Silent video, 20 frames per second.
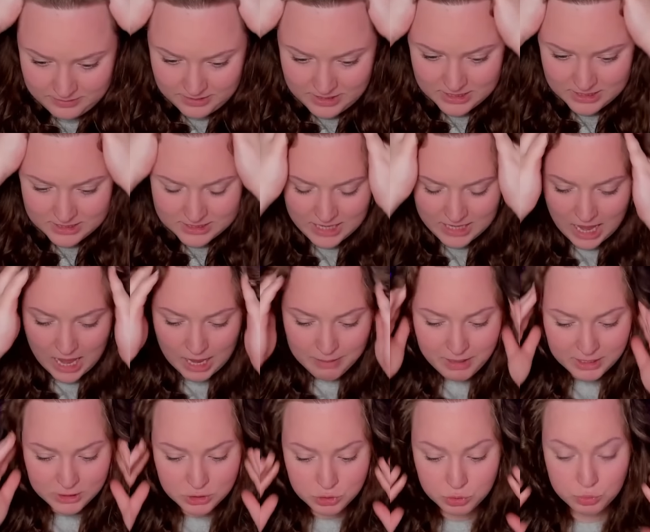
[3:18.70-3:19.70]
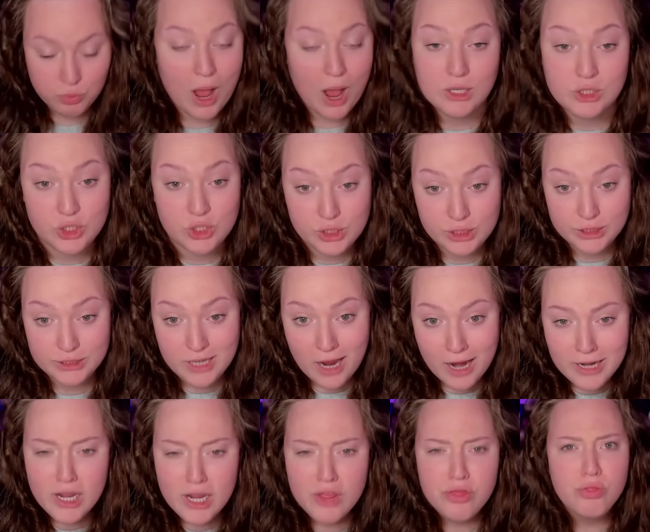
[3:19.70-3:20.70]
This time I tragically
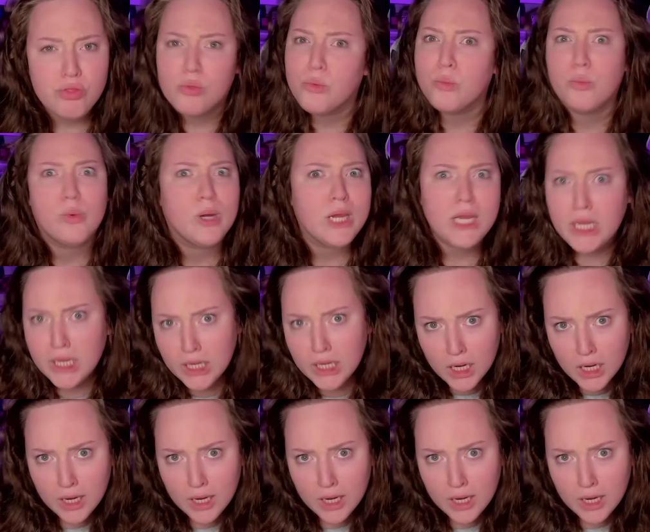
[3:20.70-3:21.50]
died at three.